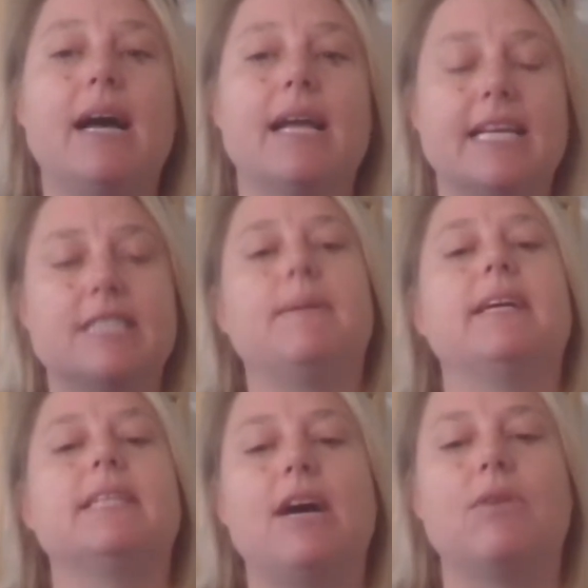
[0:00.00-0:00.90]

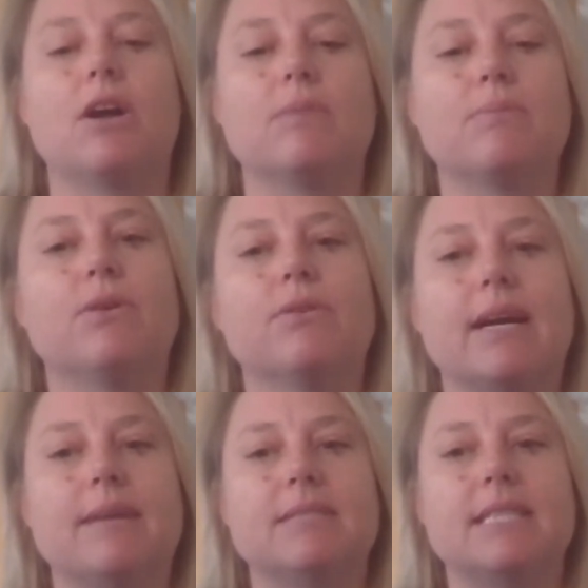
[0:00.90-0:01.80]
expand out our
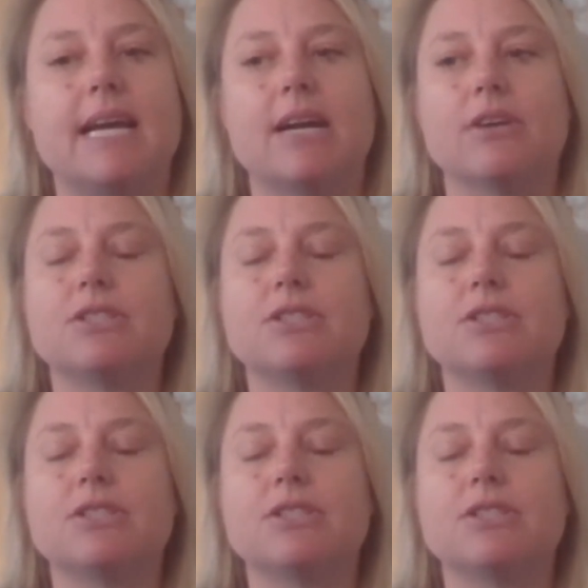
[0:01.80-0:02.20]
programs there.